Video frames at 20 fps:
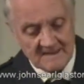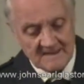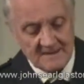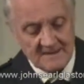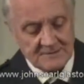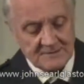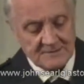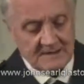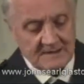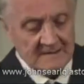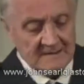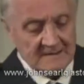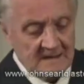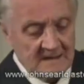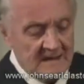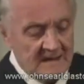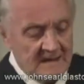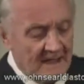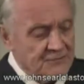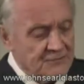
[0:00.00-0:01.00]
It means
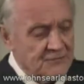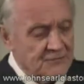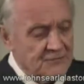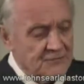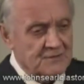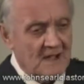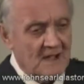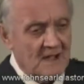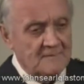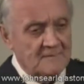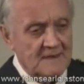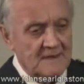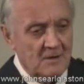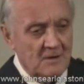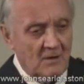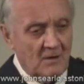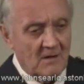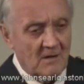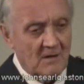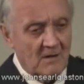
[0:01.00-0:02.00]
that as you're
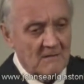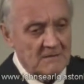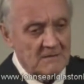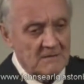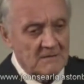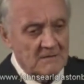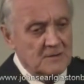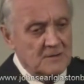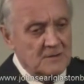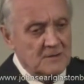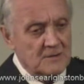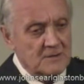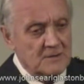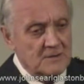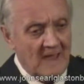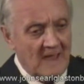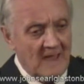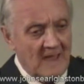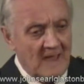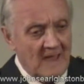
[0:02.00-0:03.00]
driving along, you
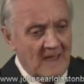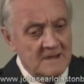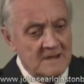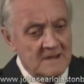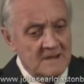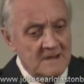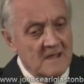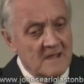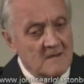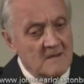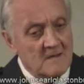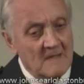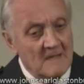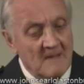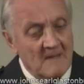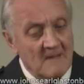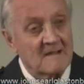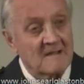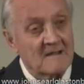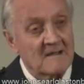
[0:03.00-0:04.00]
go to pull out,
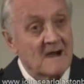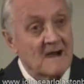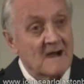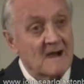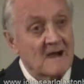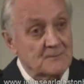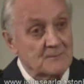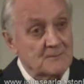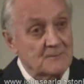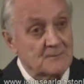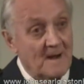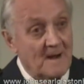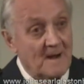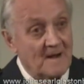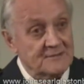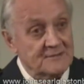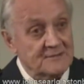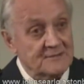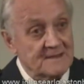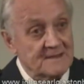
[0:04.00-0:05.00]
but a
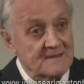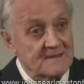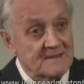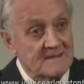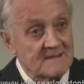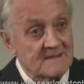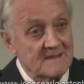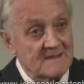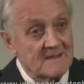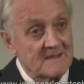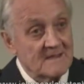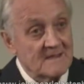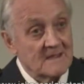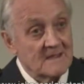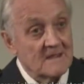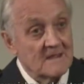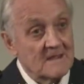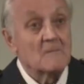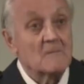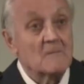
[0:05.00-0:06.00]
car's passing.
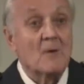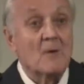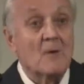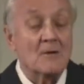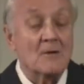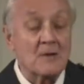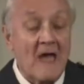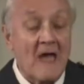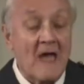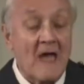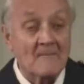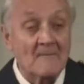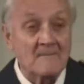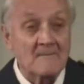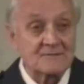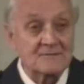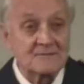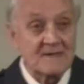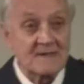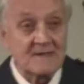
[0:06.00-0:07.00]
What
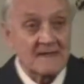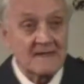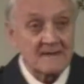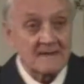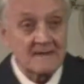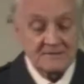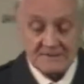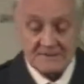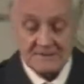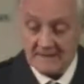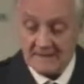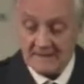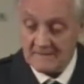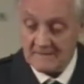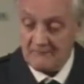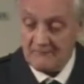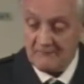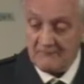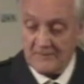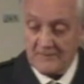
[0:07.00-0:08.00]
happens then
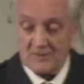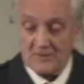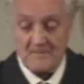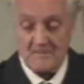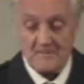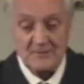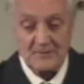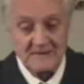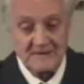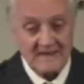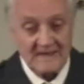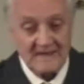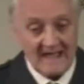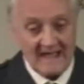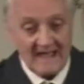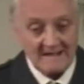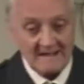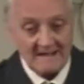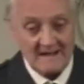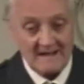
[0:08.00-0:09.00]
is that the field
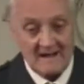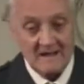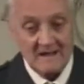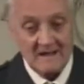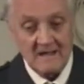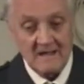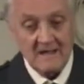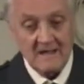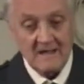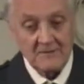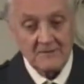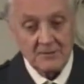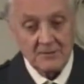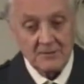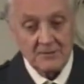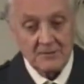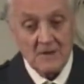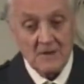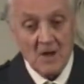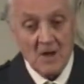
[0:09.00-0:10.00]
between that car
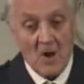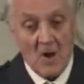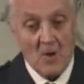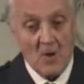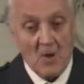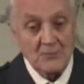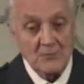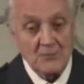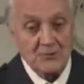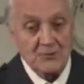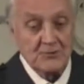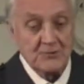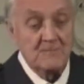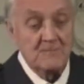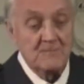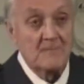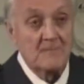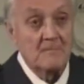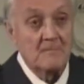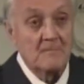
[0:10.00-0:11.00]
and you
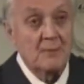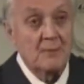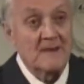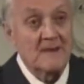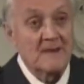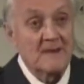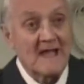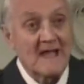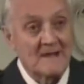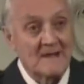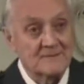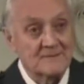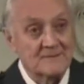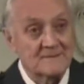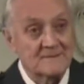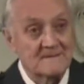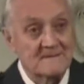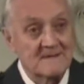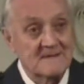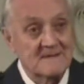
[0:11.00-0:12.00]
halts you pulling
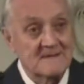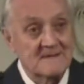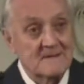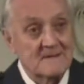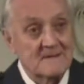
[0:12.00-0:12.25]
out.